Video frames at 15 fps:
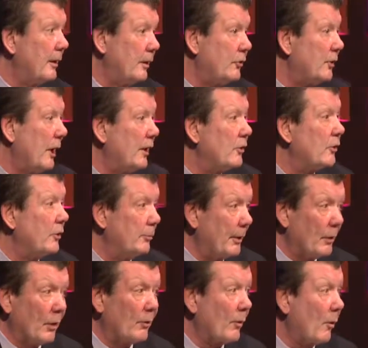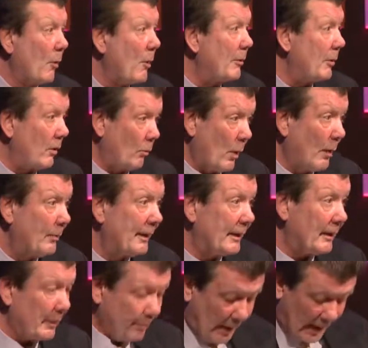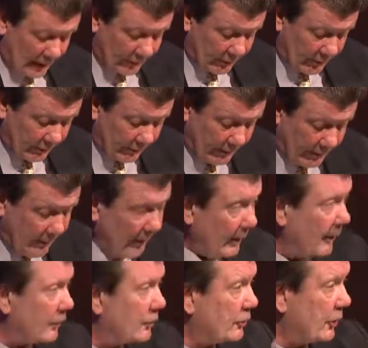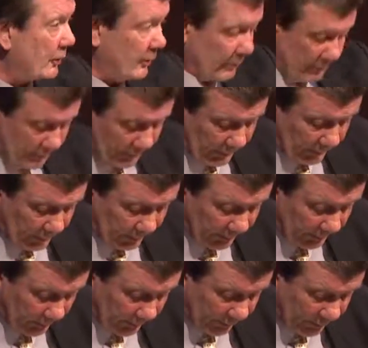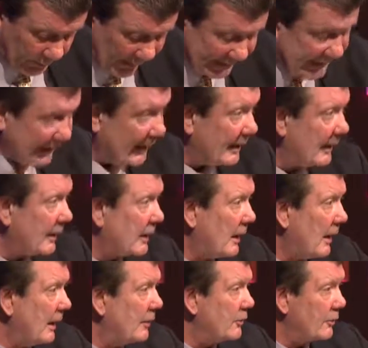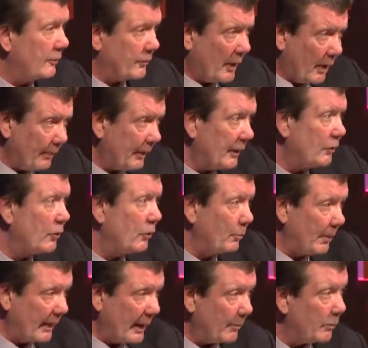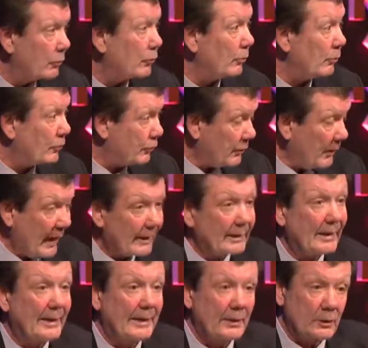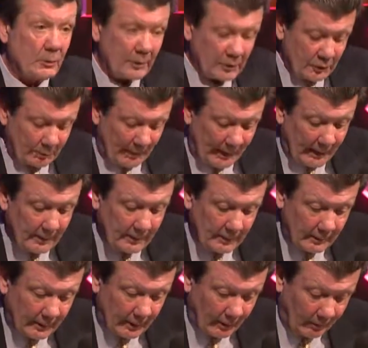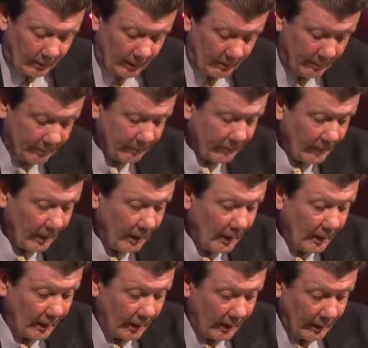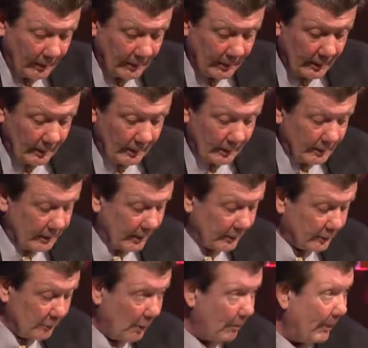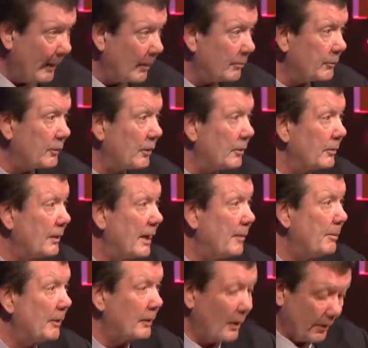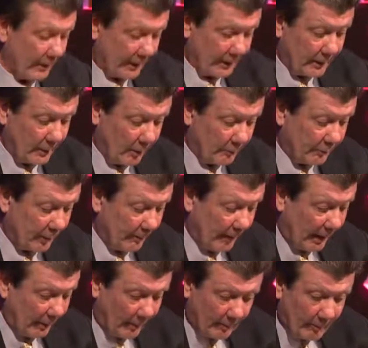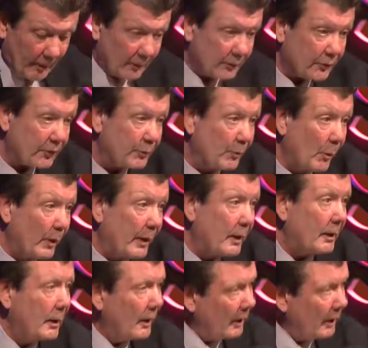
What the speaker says: these changes have been overwhelmingly positive. It is certainly reflected in the kinds of companies you've been able to attract and get to expand in the area. And you got the momentum, so keep it going, and hopefully my remarks this morning